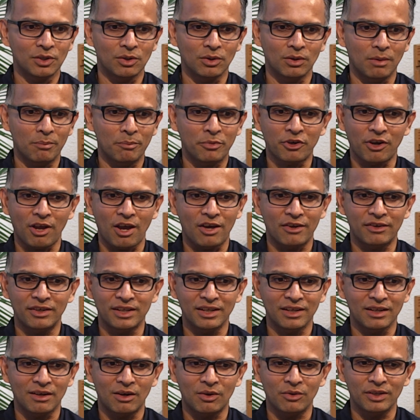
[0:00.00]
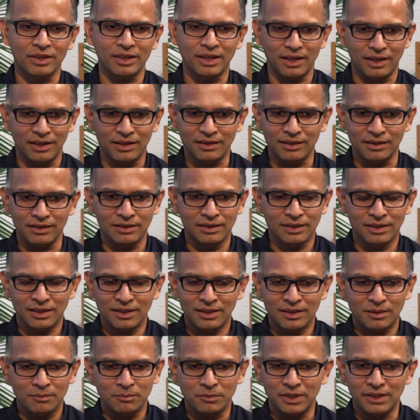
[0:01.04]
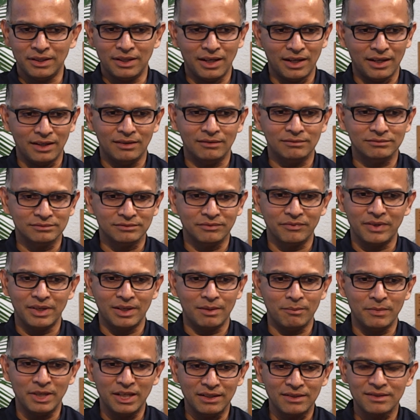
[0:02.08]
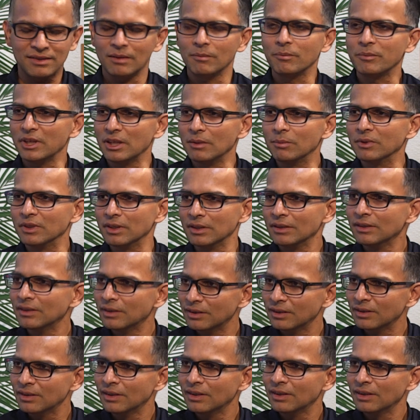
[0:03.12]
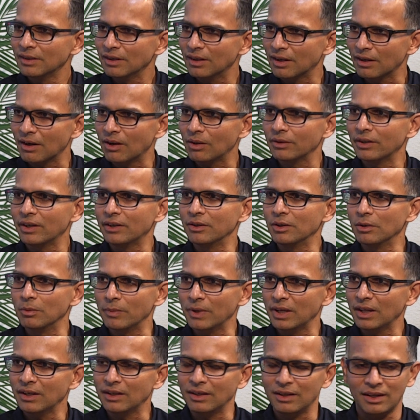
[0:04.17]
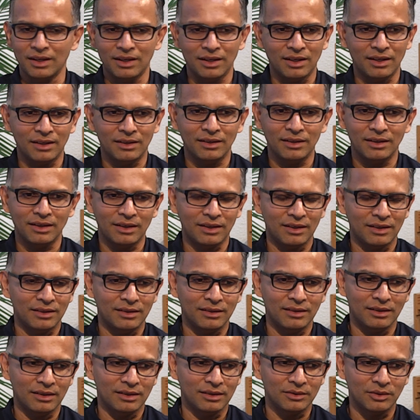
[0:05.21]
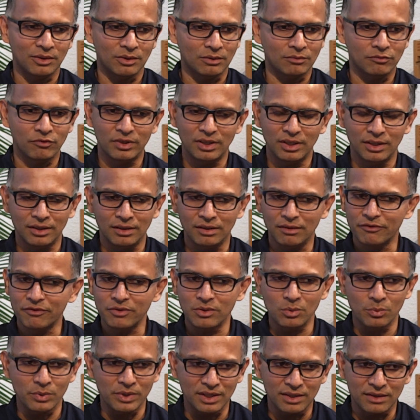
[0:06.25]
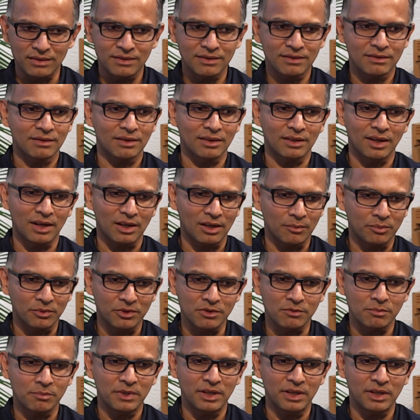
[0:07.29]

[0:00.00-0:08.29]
priority around an area, but then we meet some people around that domain, and within a few weeks get up to speed